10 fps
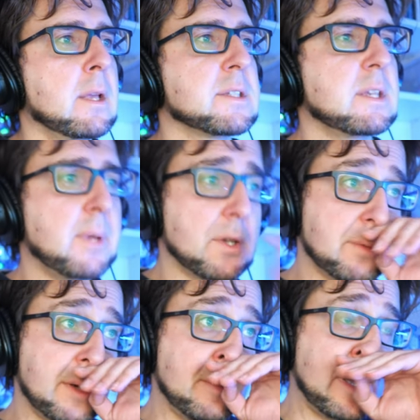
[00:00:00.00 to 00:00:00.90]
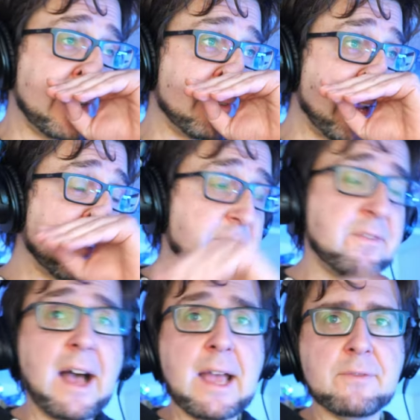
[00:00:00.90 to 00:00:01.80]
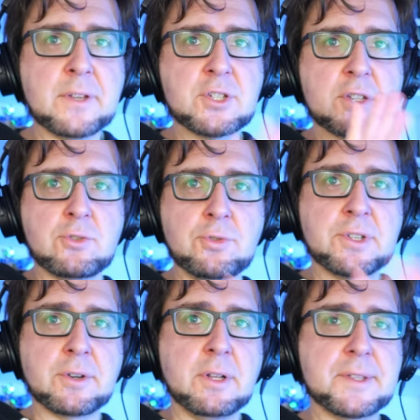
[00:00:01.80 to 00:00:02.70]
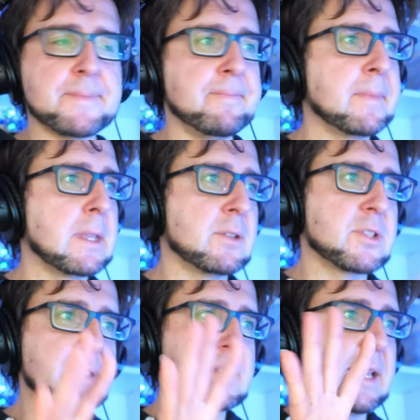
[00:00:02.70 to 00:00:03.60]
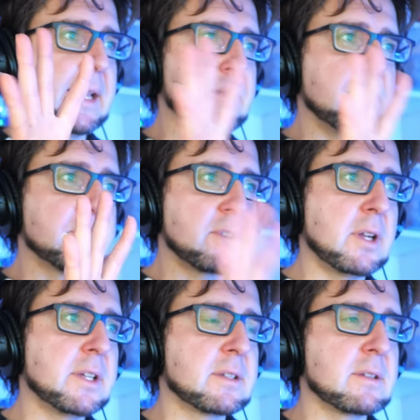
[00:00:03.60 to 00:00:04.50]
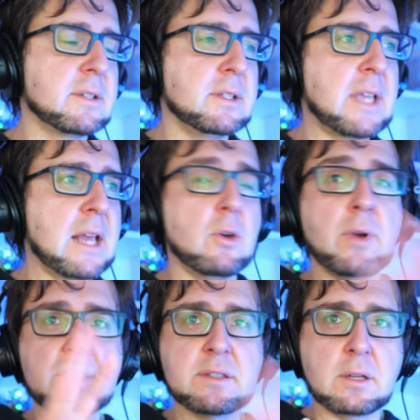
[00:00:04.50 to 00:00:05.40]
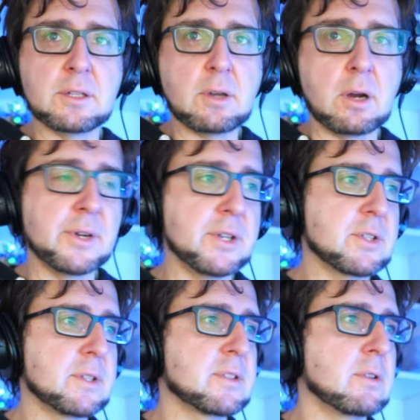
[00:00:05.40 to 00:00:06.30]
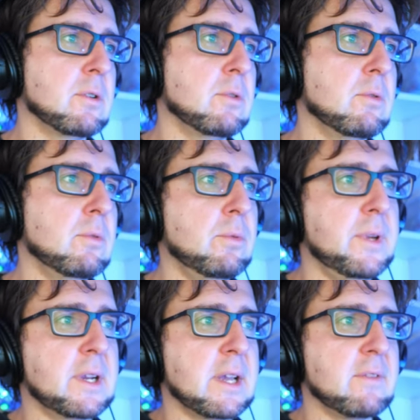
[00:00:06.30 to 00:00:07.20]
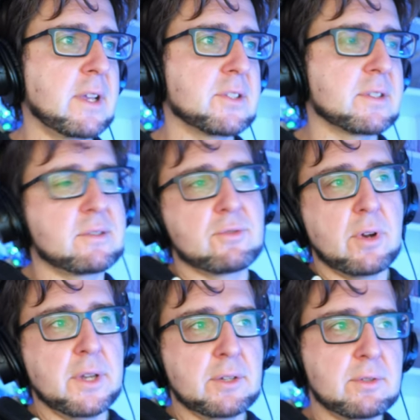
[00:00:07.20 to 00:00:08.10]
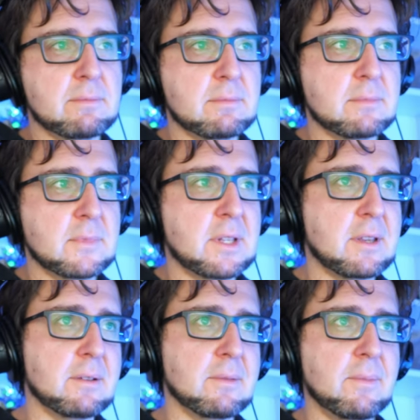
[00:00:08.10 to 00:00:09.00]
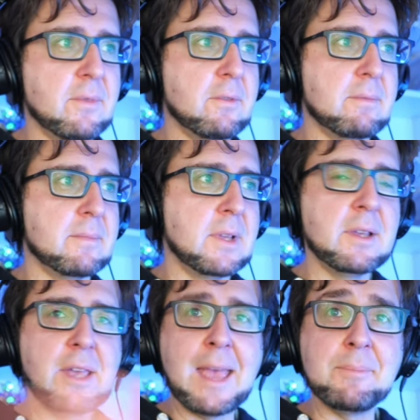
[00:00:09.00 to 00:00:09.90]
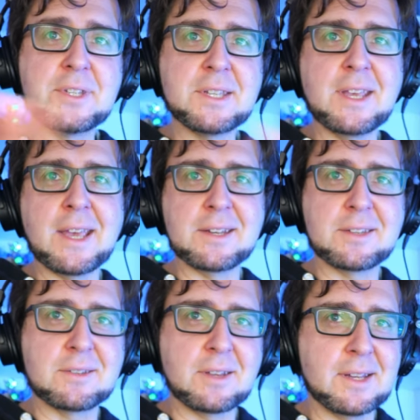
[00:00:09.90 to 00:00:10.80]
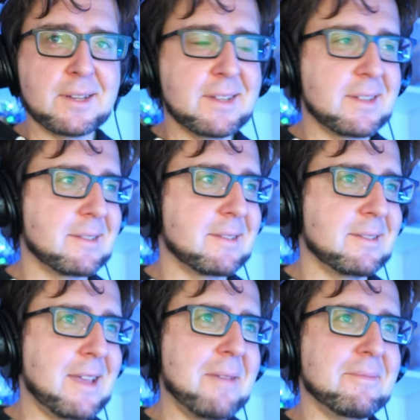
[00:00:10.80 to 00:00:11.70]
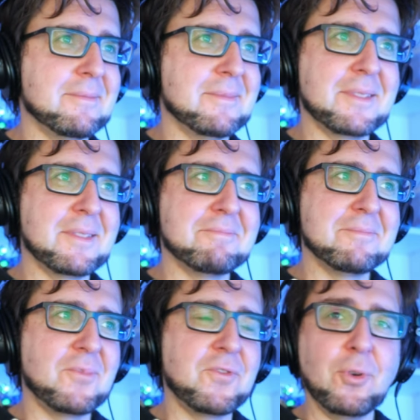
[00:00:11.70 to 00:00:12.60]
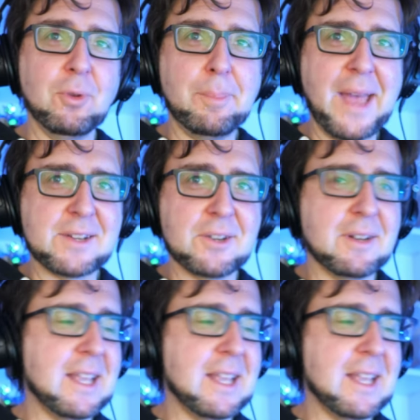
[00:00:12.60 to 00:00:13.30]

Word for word: See, because when we arrive at 5, it's just 2 circles. It's just like solid yellow and solid orange. So we kind of like just drawing the empty and full pattern.